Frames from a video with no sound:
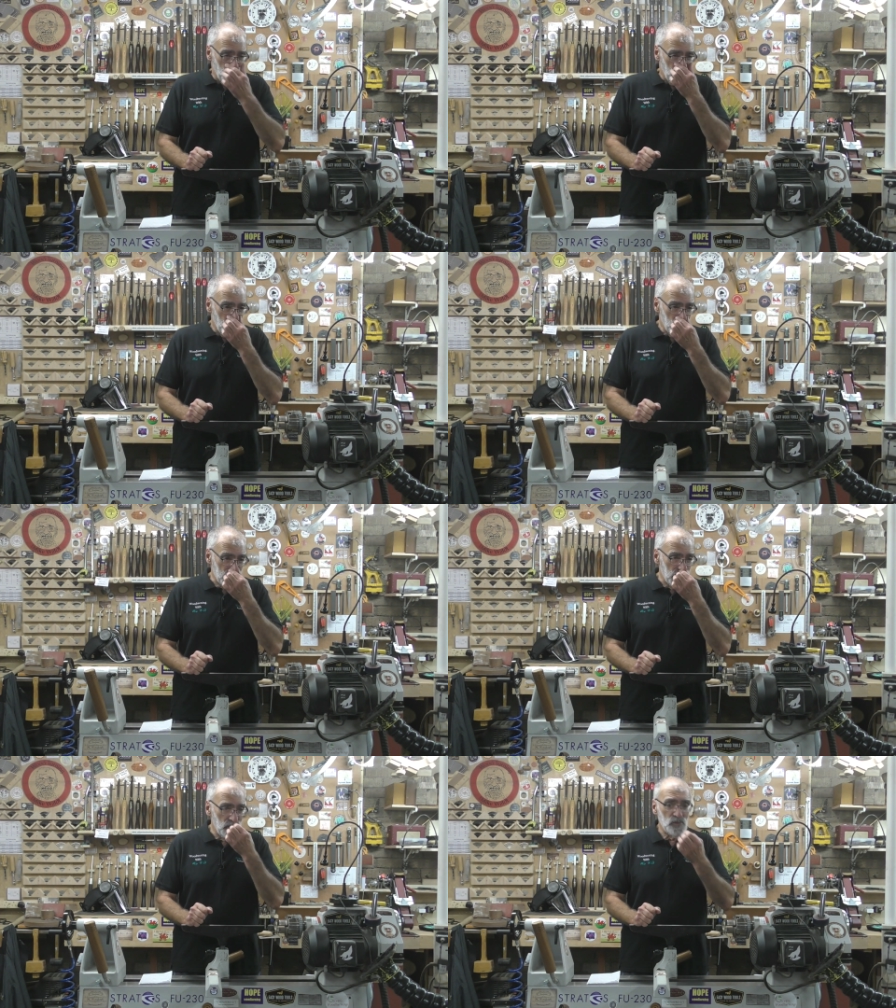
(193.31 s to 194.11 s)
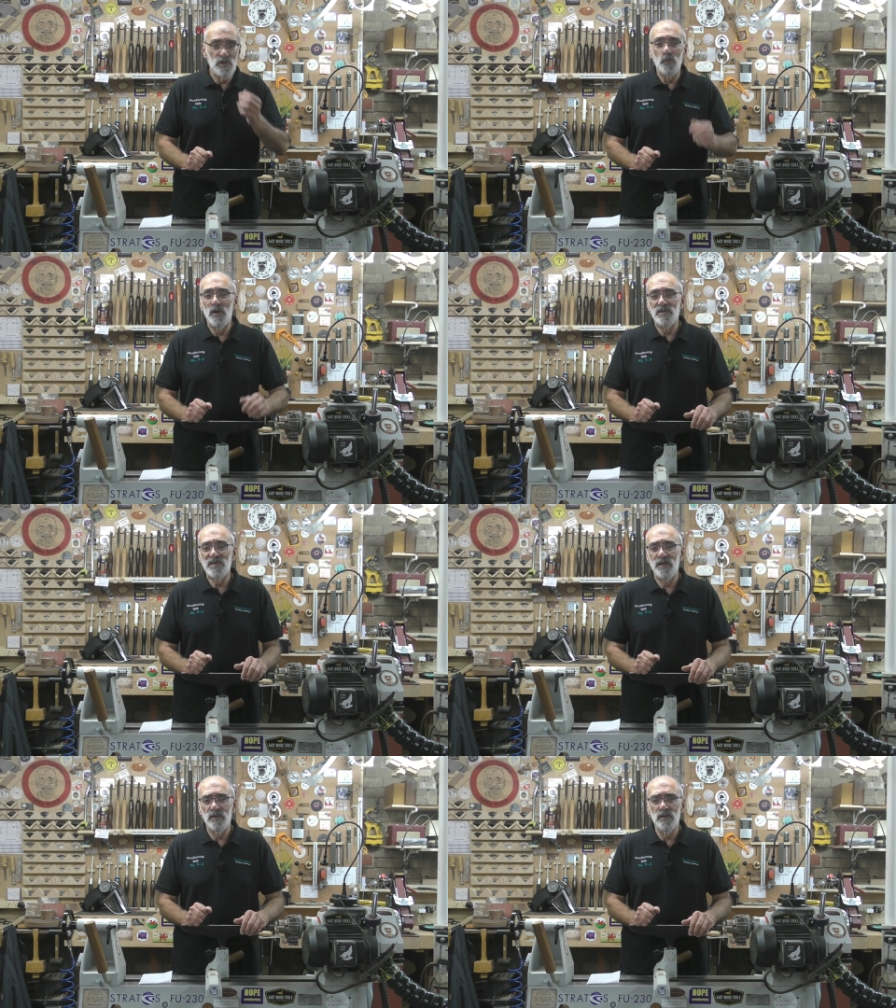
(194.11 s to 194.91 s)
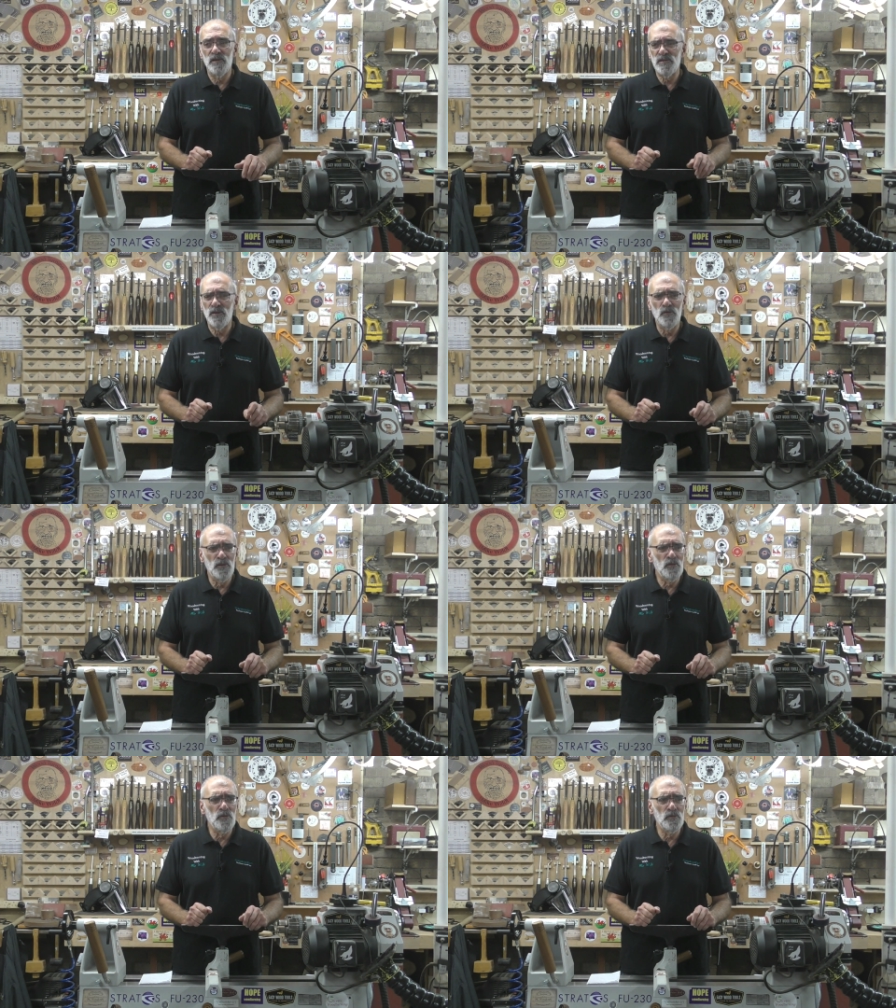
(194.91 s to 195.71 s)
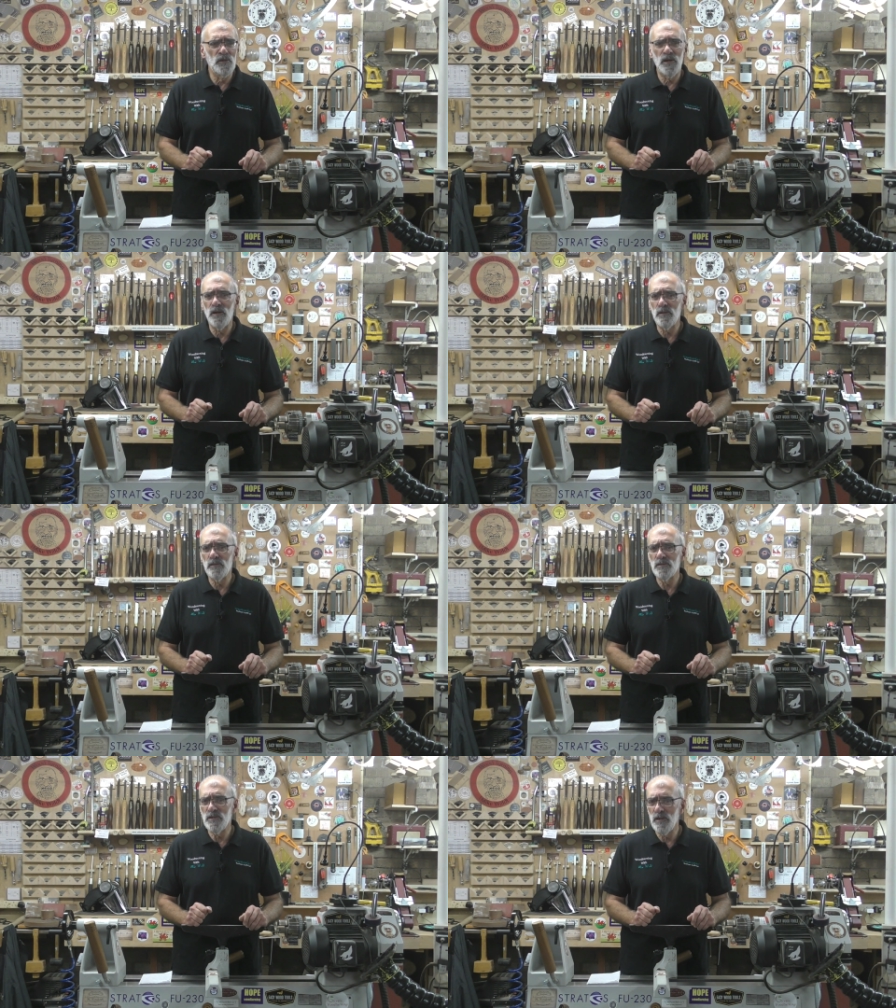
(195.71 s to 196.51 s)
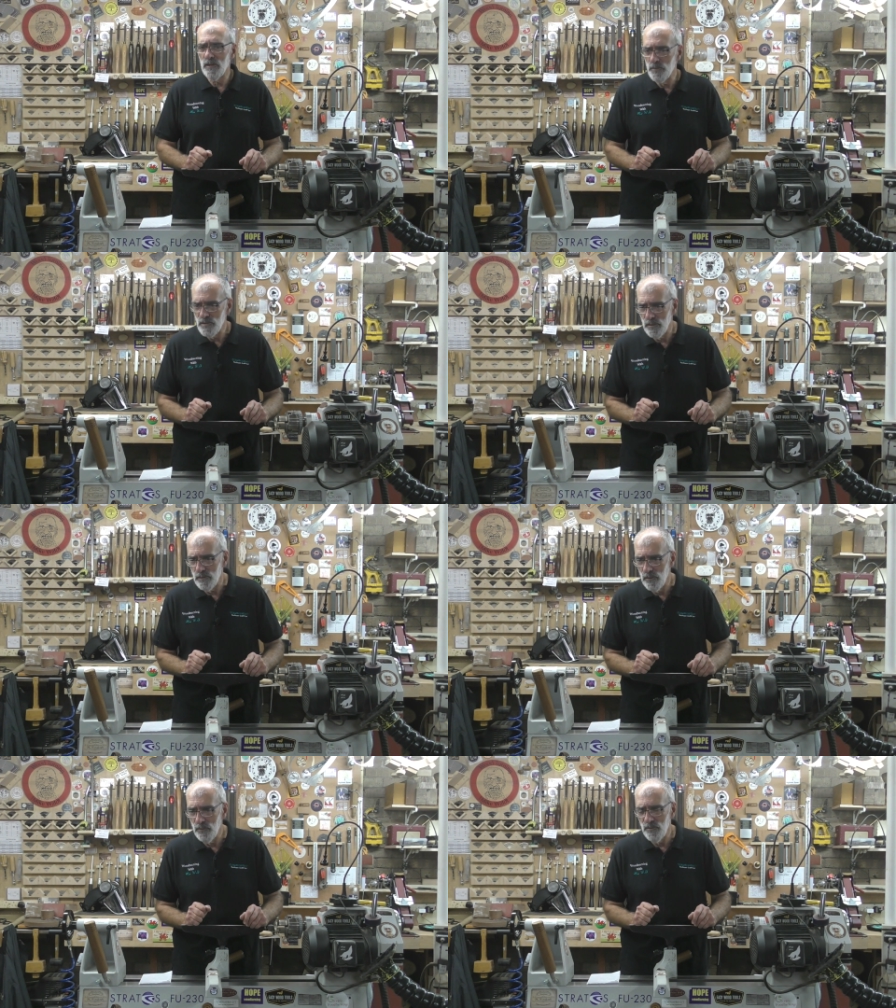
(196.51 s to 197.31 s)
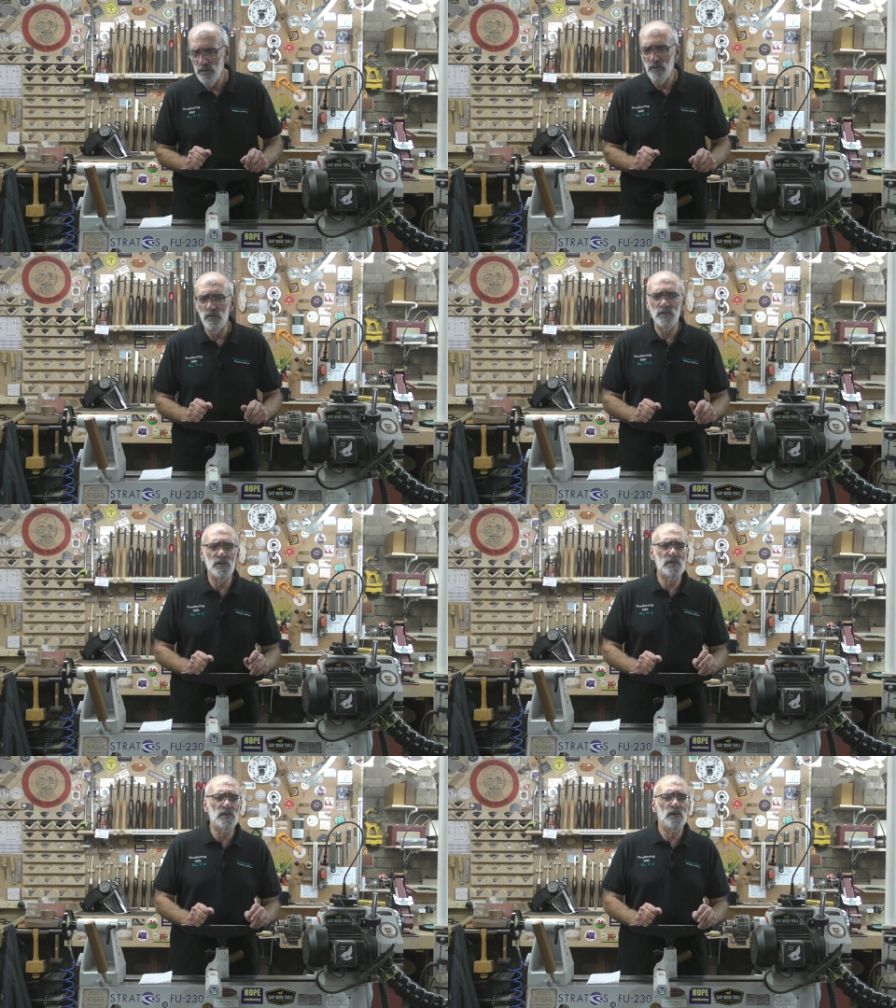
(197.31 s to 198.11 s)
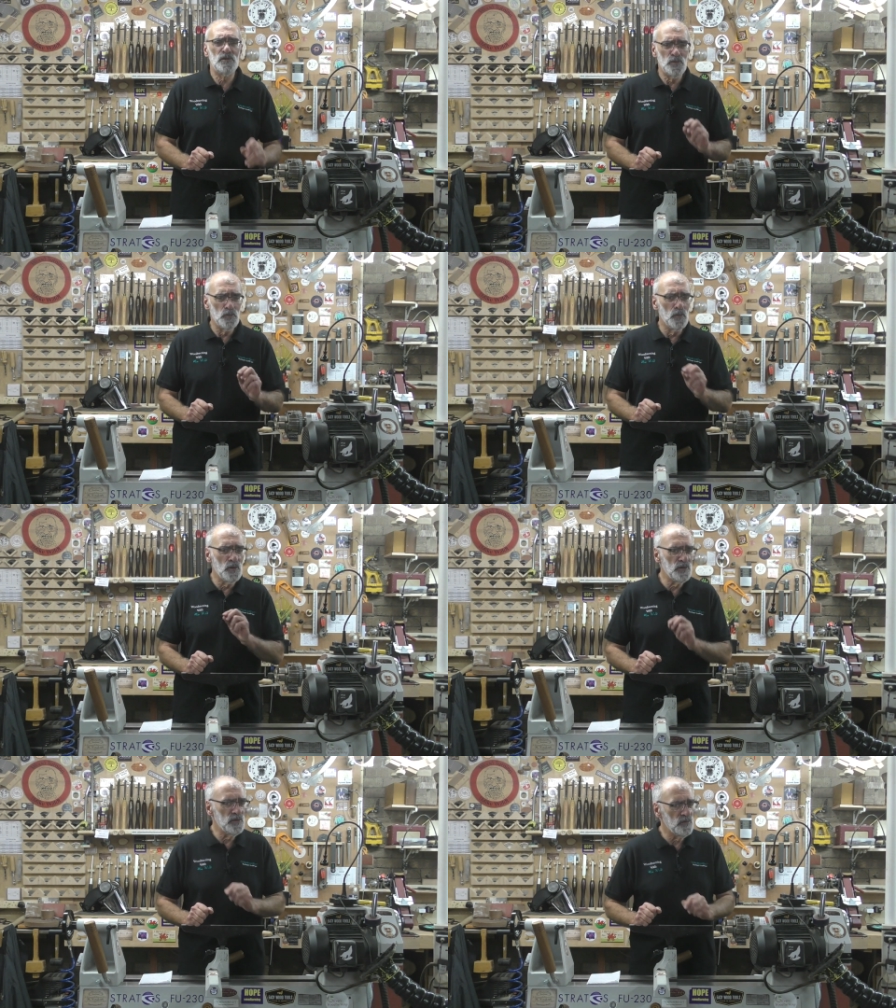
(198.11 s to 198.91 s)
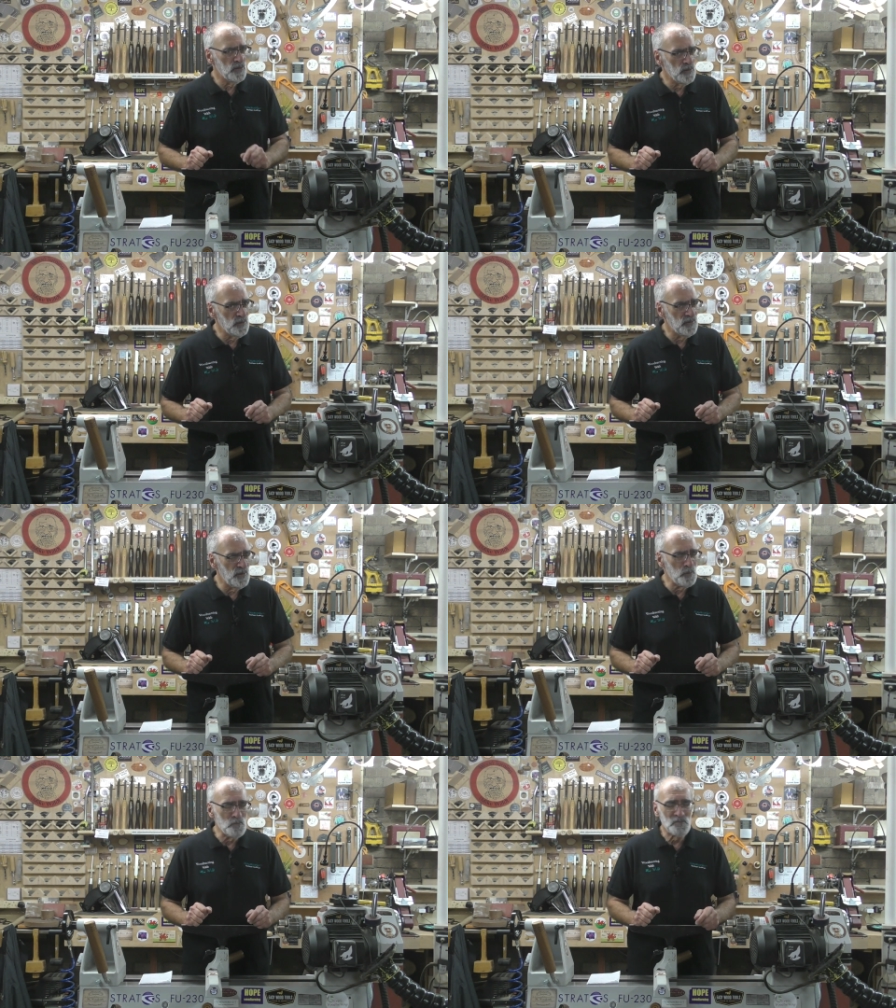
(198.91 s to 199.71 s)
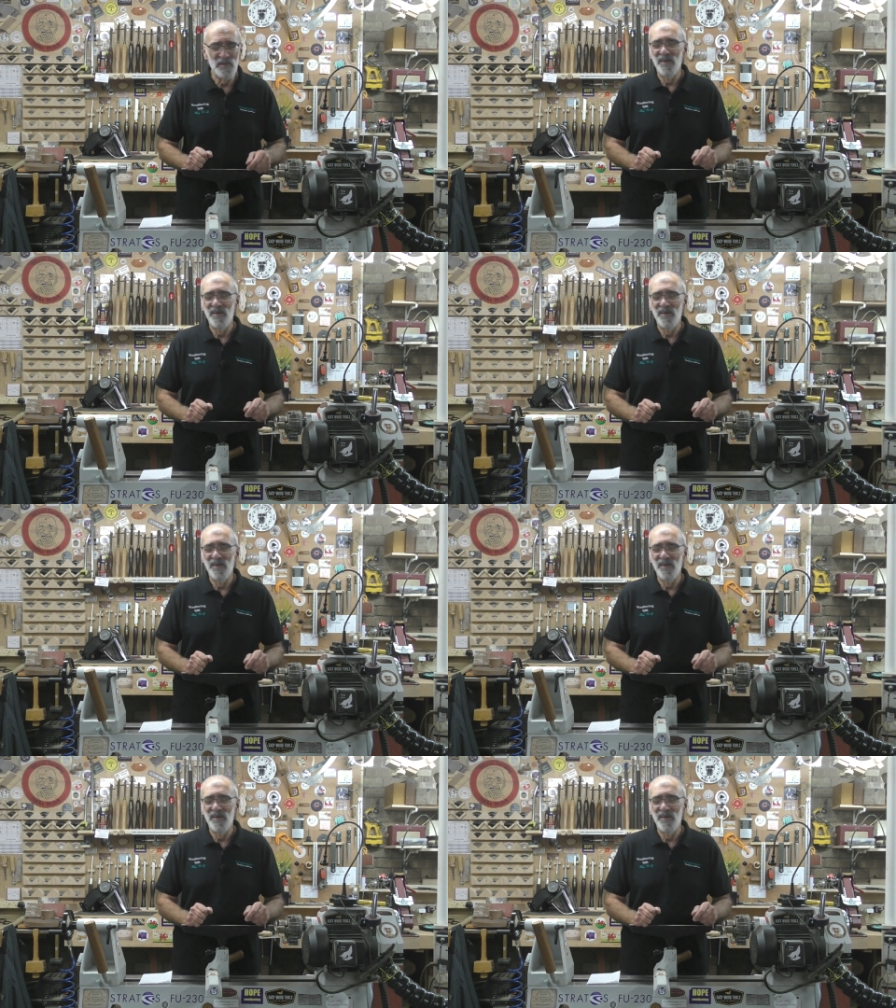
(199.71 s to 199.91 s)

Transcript: person using wet sanding, there's a guy called Carl Jacobson over in the United States. You might have heard of him.